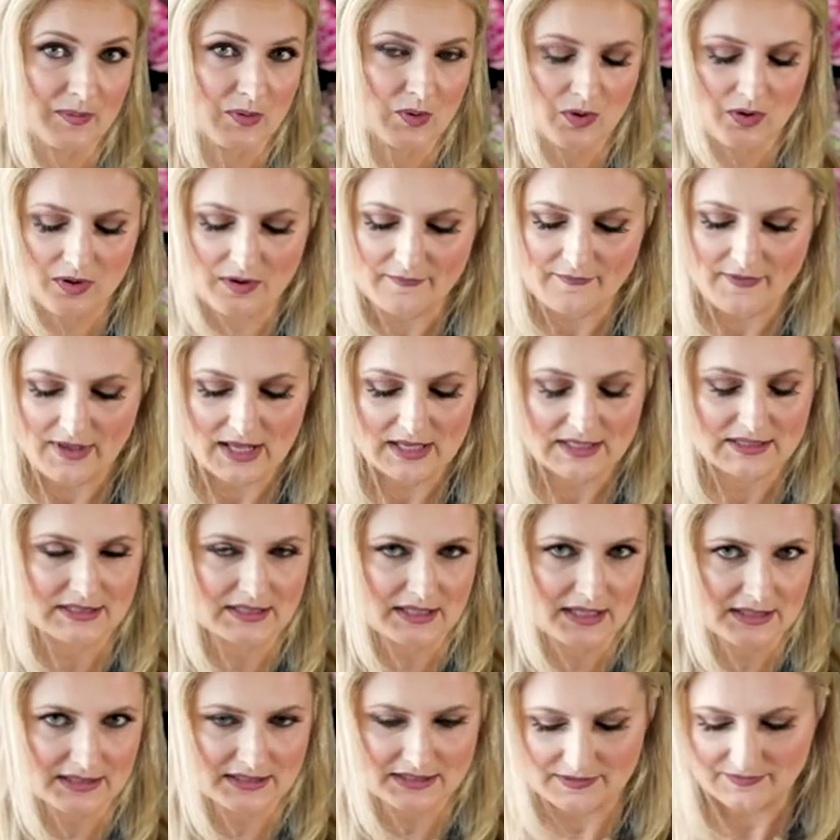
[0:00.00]
more
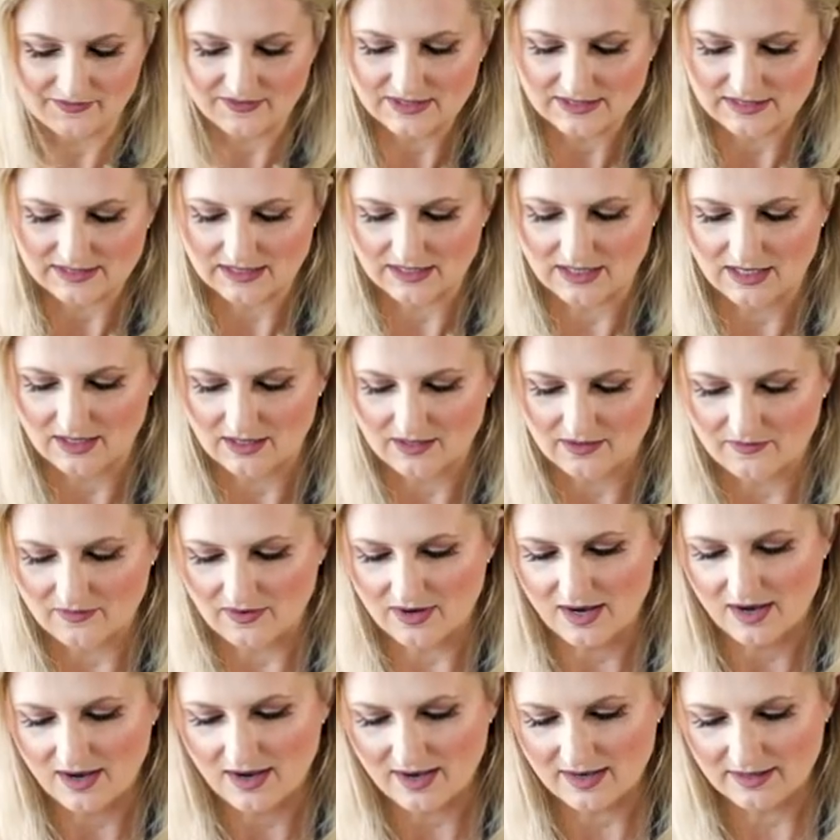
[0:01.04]
fancy and sophisticated,
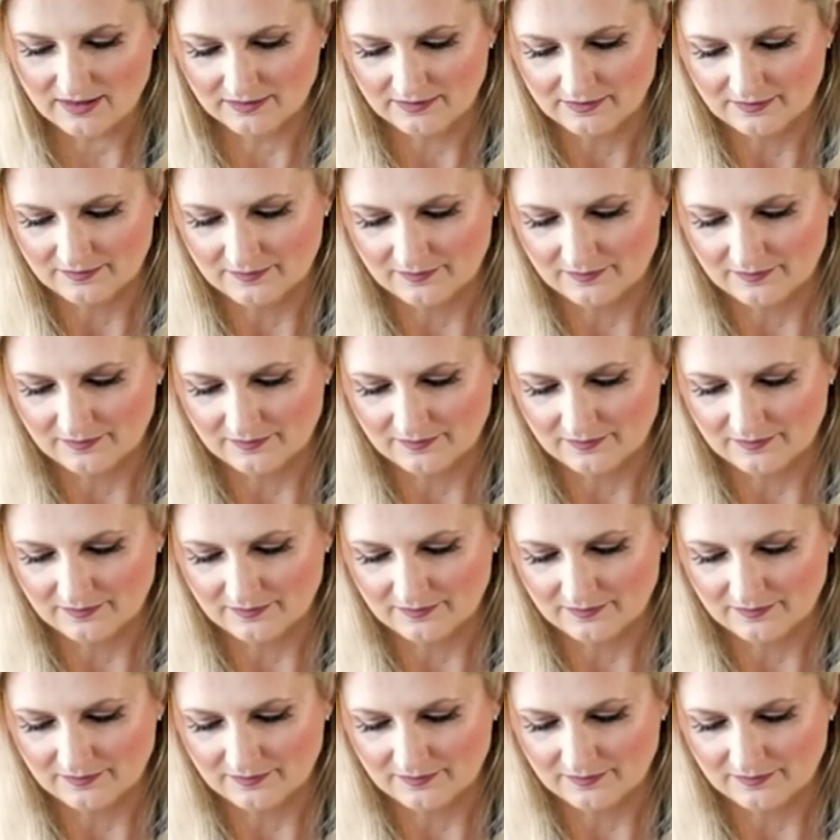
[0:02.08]
right?